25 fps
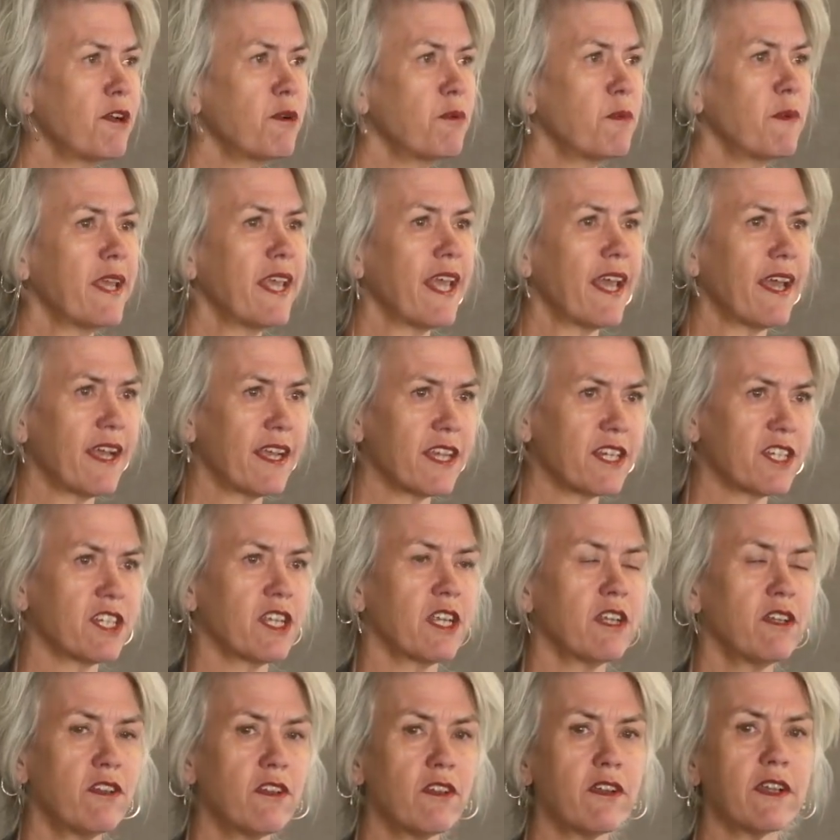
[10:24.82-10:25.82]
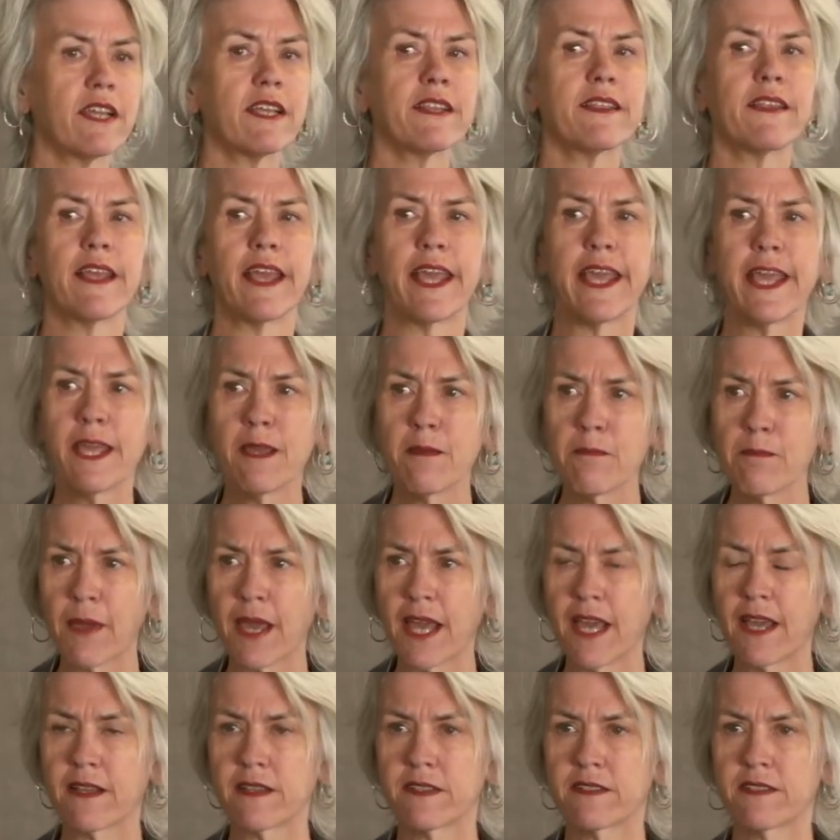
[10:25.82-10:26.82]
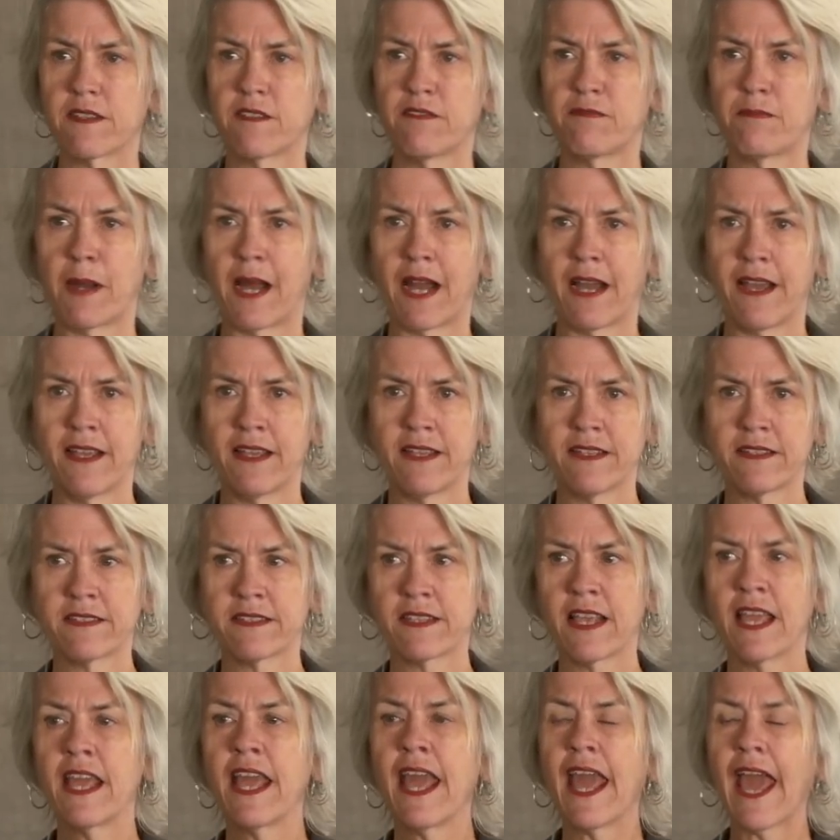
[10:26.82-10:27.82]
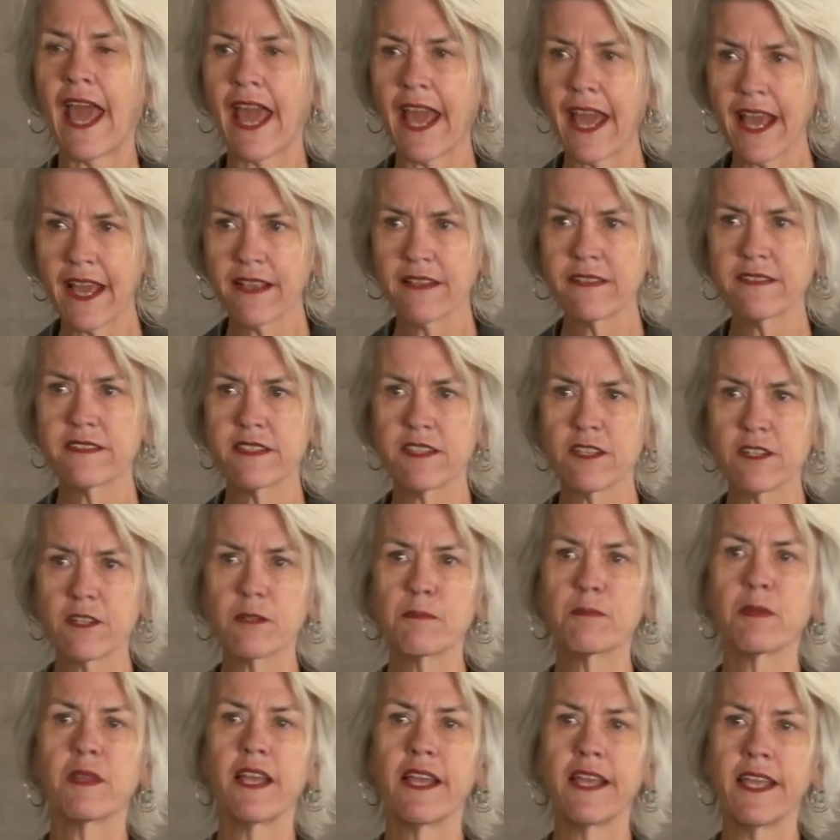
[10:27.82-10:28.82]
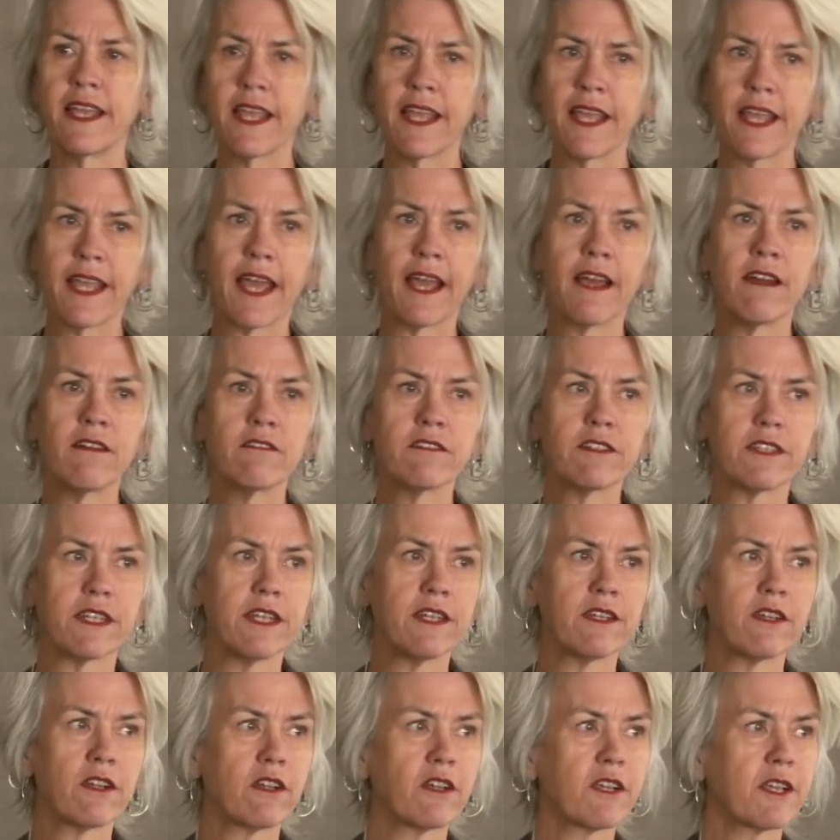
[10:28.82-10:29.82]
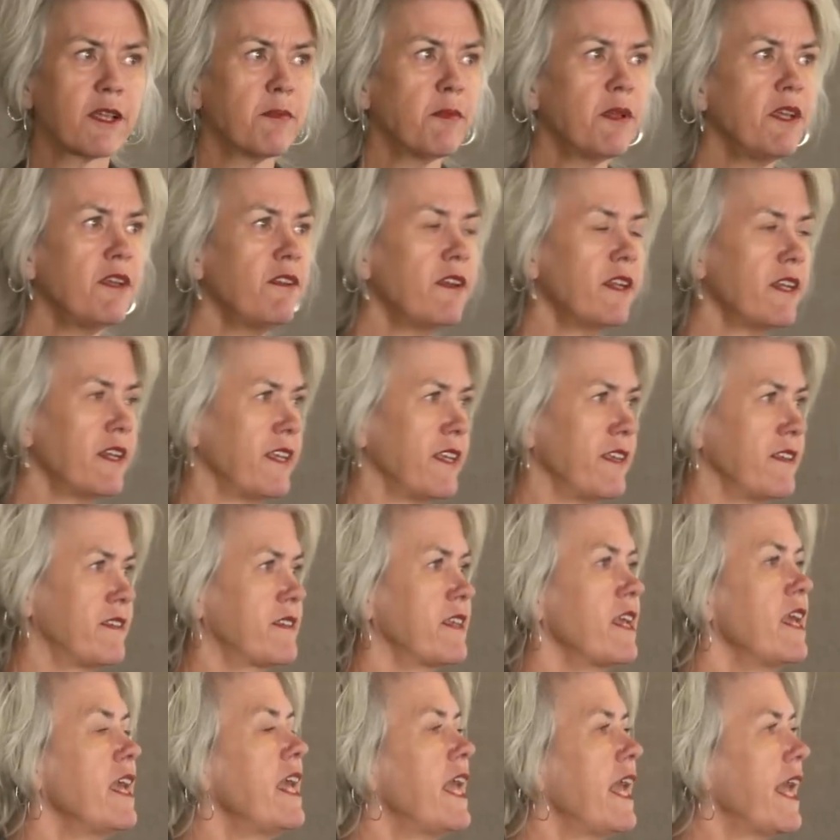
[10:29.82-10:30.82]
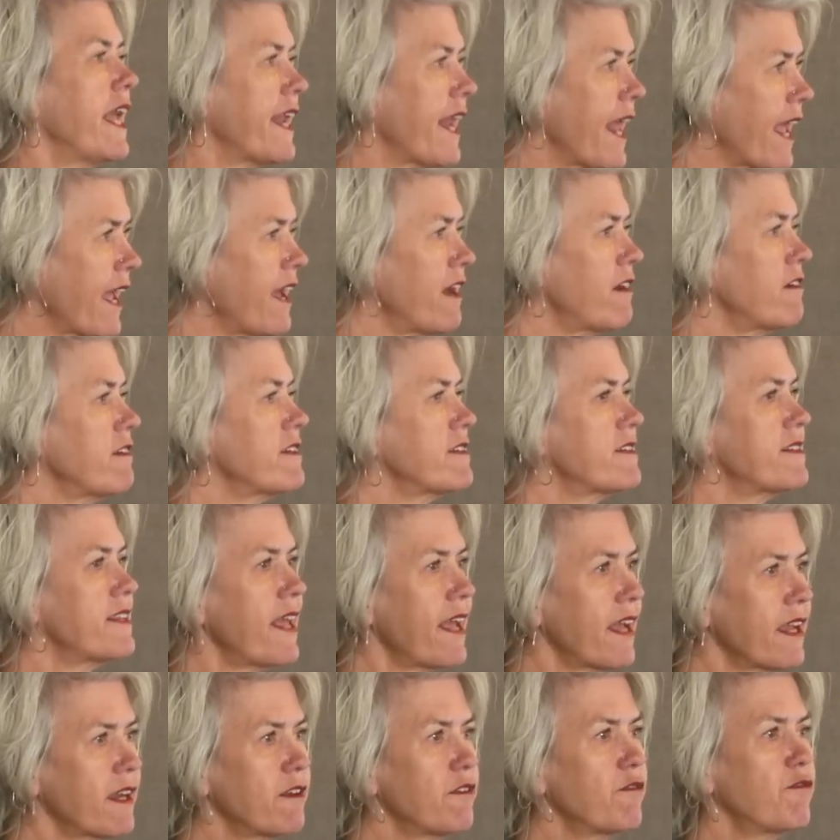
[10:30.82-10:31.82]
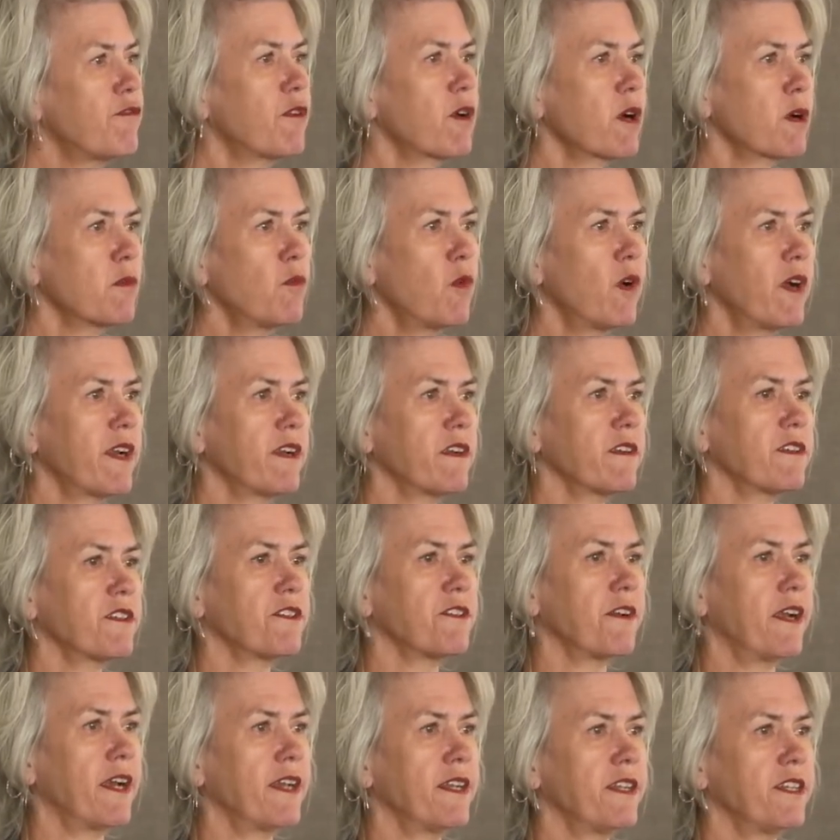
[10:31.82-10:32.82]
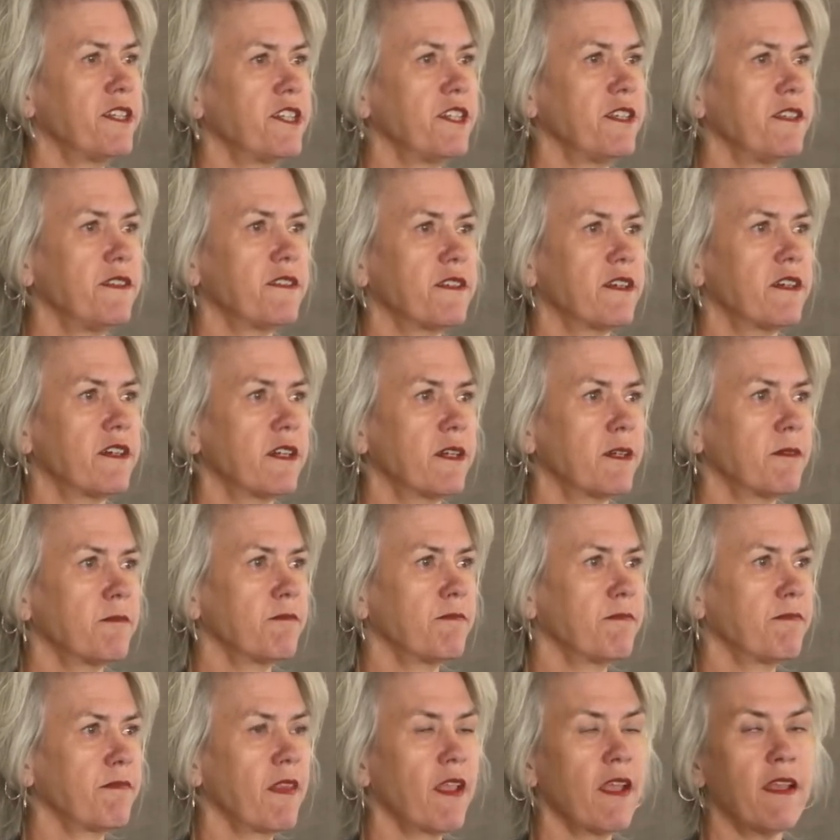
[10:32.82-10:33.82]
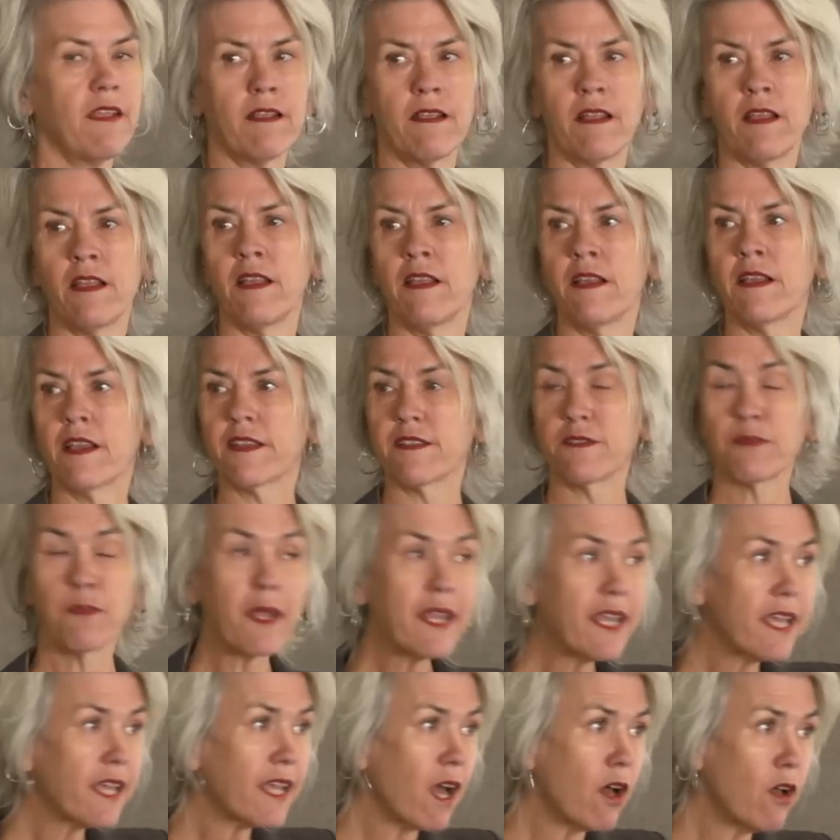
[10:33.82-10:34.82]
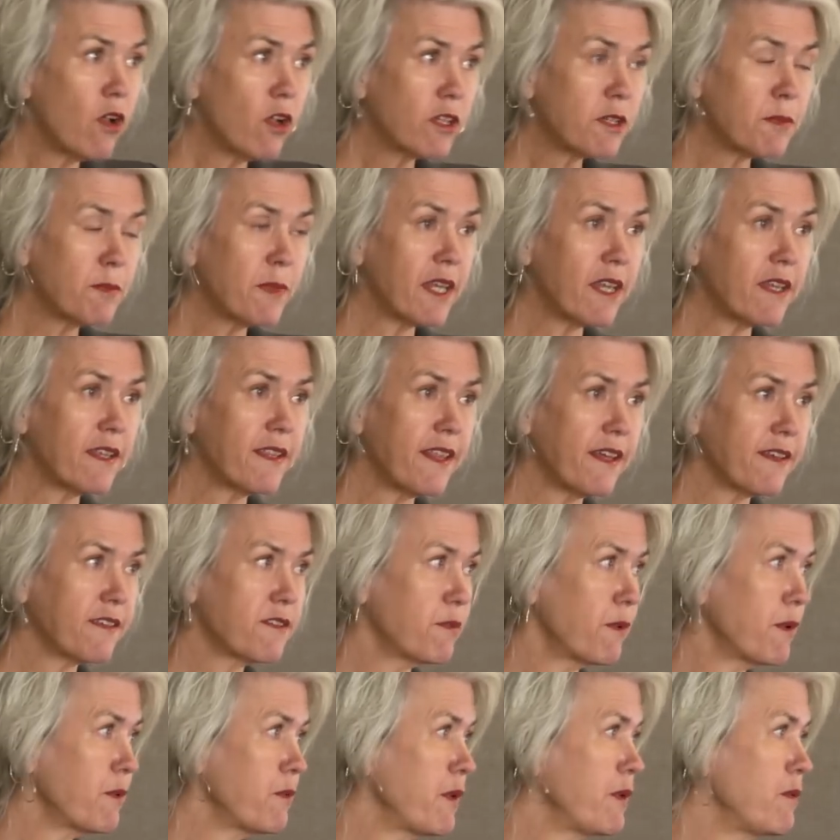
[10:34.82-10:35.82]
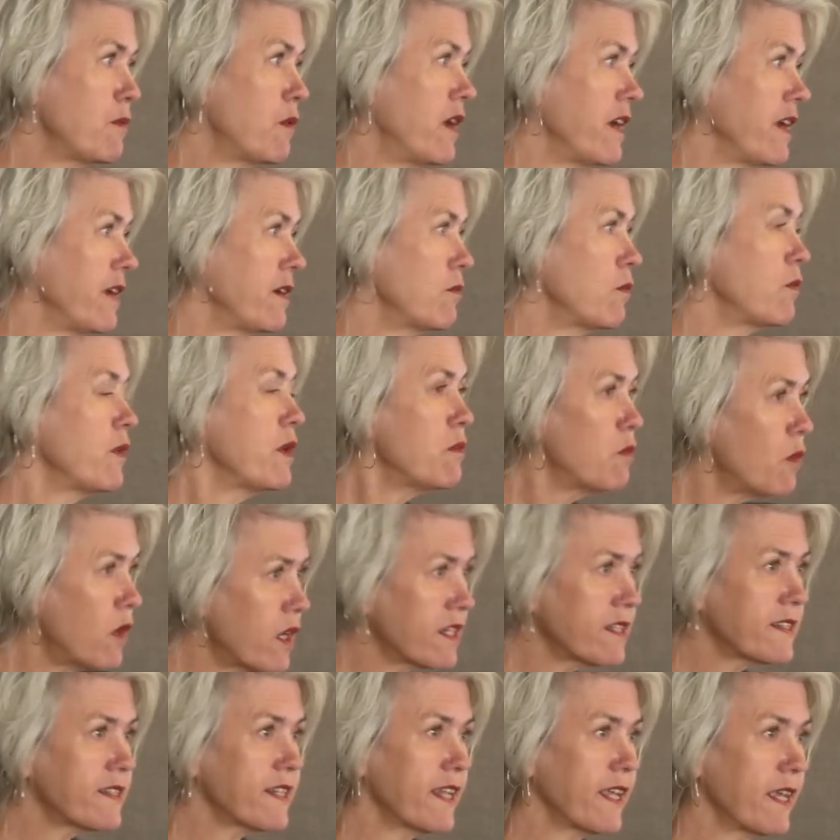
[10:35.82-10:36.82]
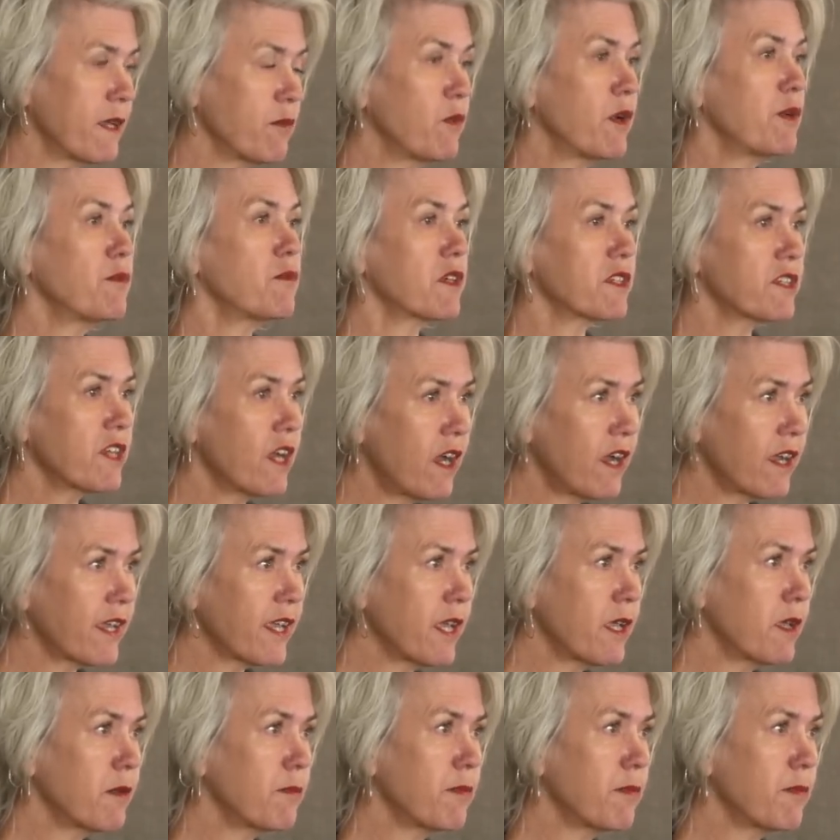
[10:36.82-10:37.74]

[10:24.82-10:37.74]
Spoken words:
do we actually look at the impacts of bias as they're playing out in our communities? And how does that inform what our strategies are? Because ultimately, that's what we want. We want to get, when we're talking